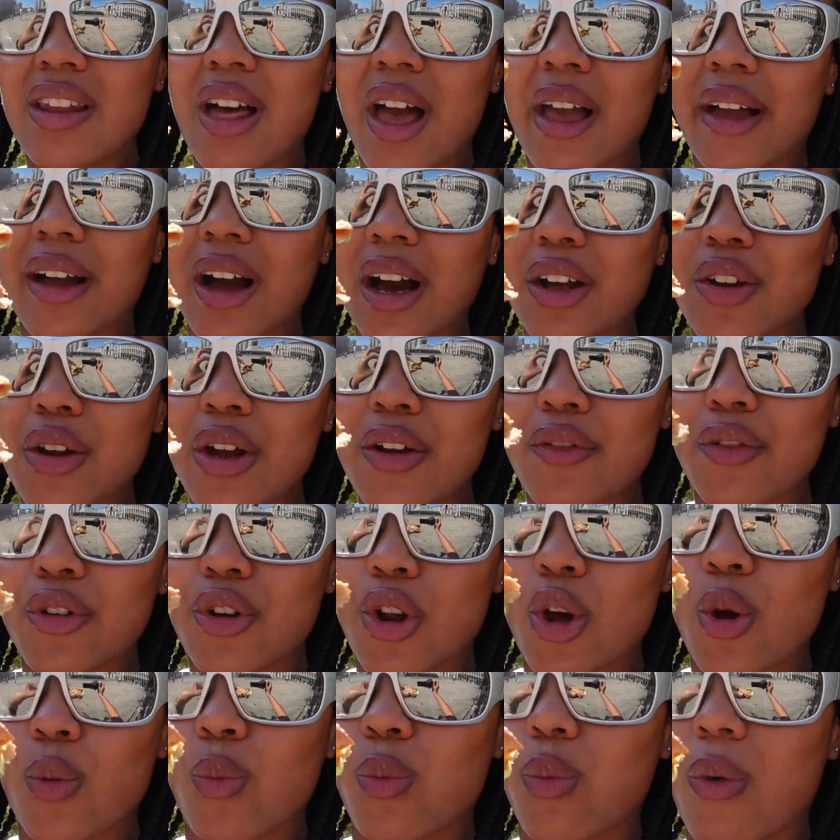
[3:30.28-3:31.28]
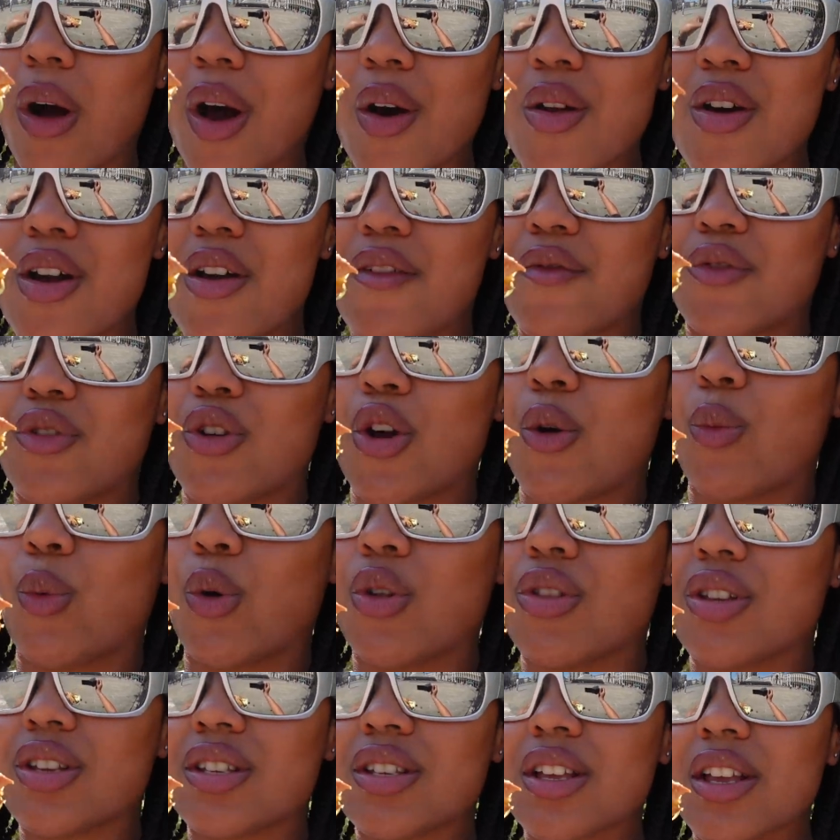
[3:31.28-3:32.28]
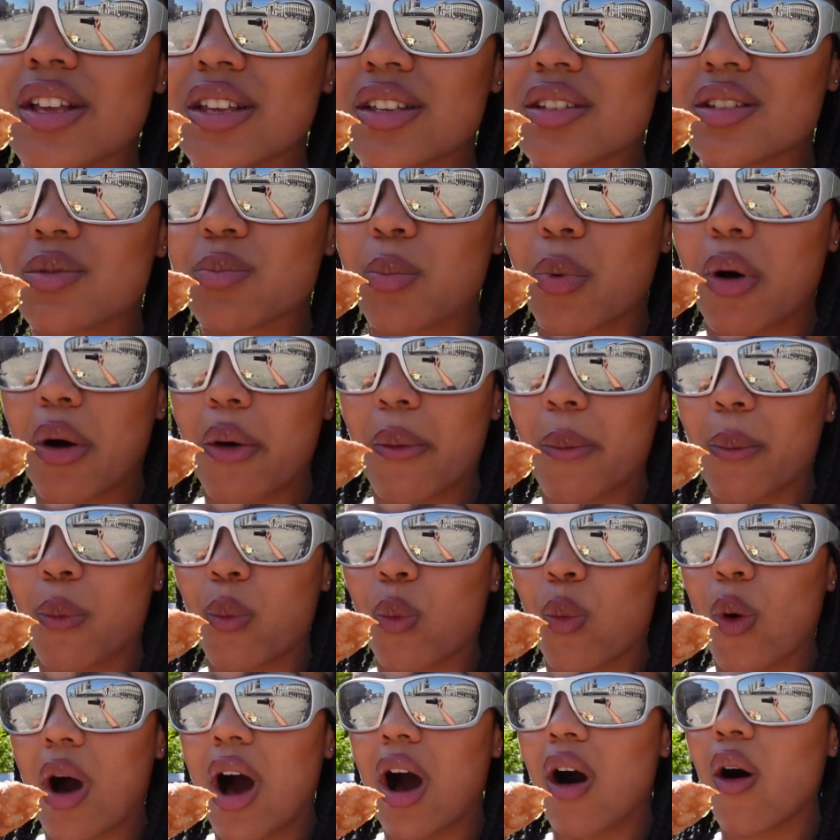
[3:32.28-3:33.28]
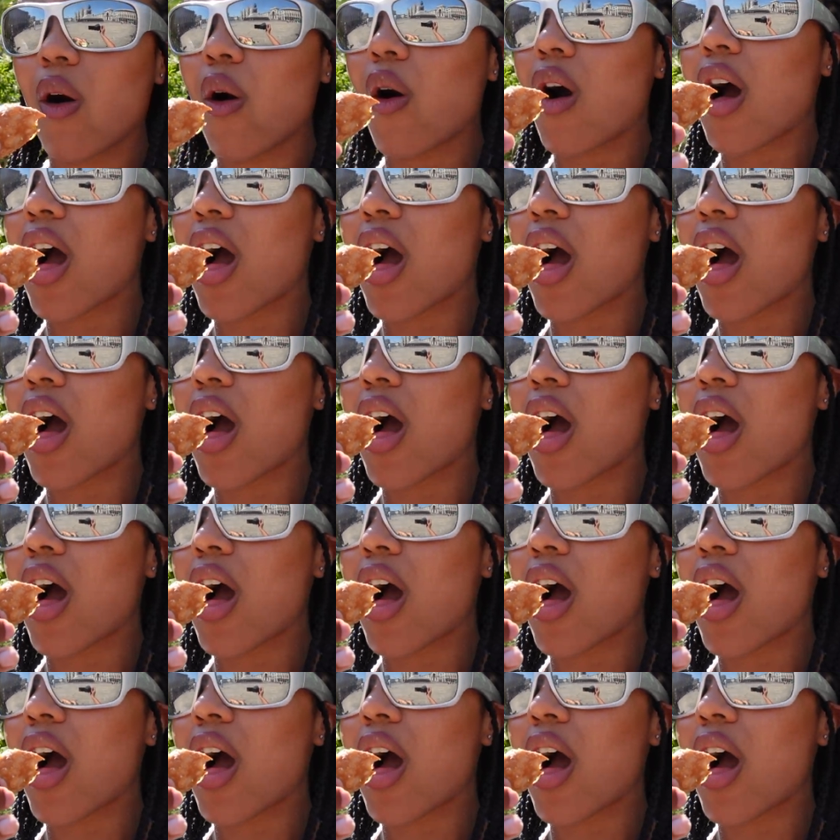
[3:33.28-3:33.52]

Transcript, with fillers: like I don't even know I don't even know what this is, but wow.